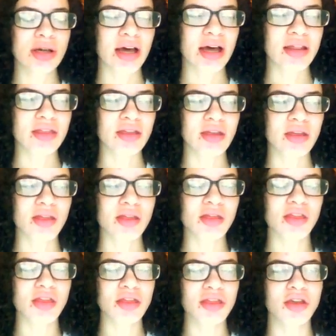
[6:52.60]
I think
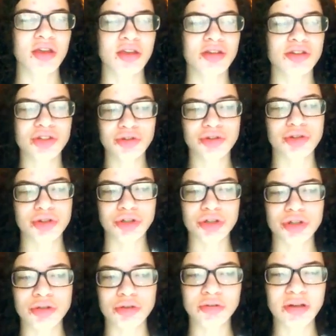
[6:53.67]
the thing that you should
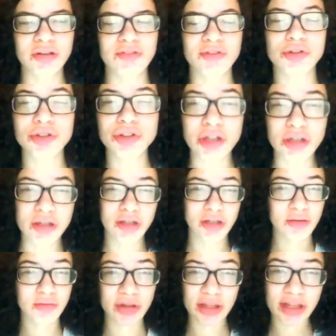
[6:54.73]
do if you're
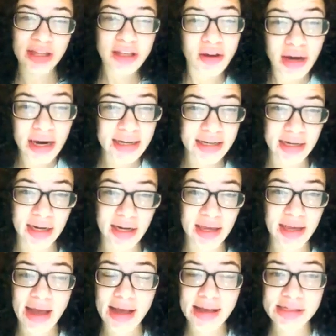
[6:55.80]
struggling with like your
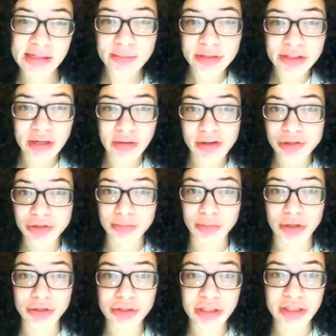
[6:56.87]
identity as a multiracial
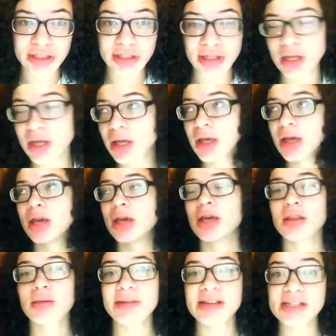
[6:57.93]
person,
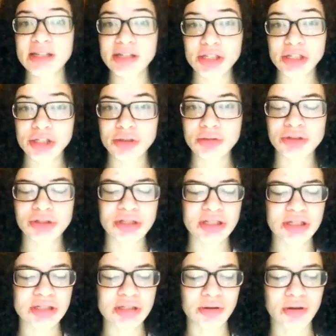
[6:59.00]
the best thing to do is just
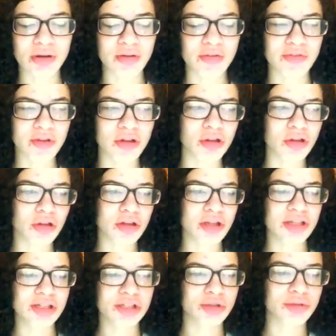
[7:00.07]
to sort of look
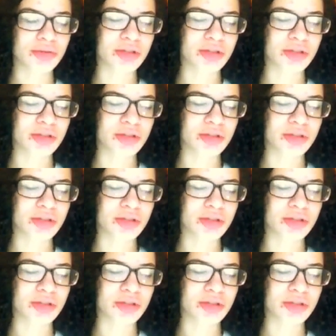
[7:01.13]
into